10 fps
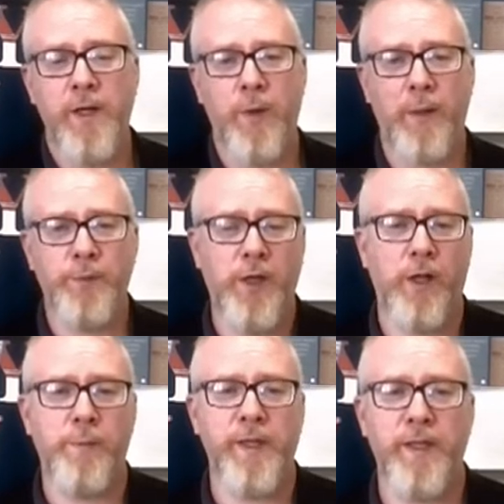perhaps
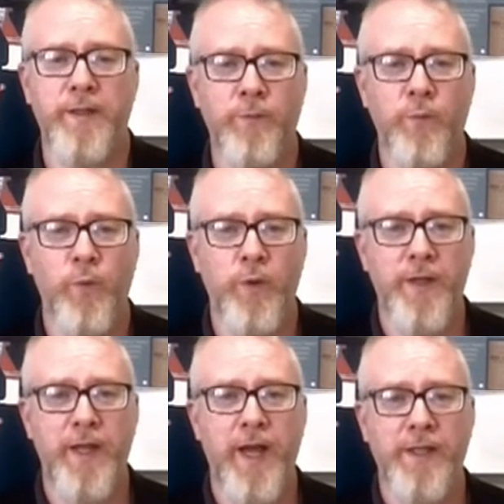culminating with
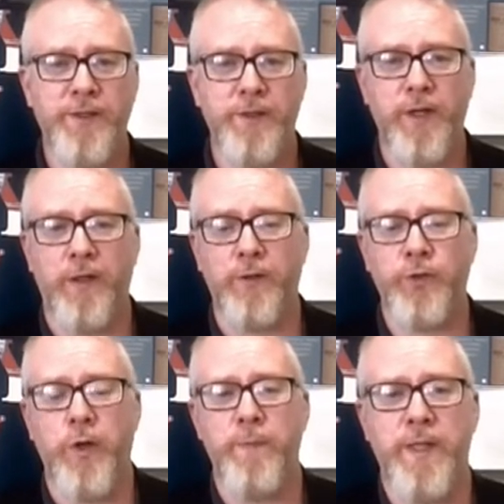the election of Donald
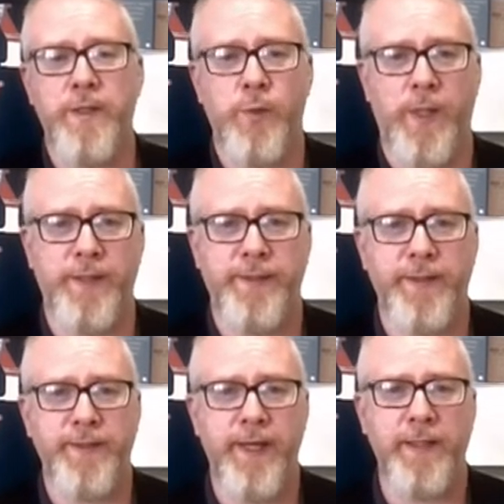Trump in
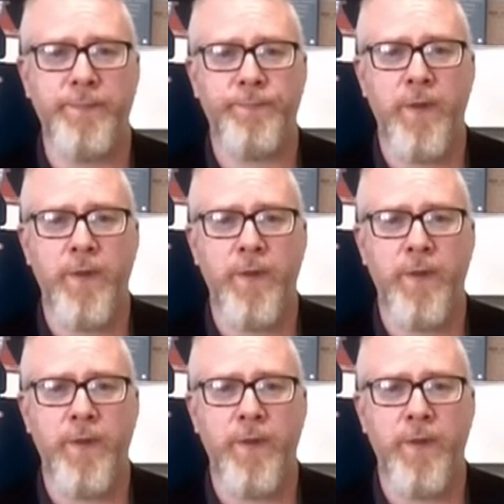2016.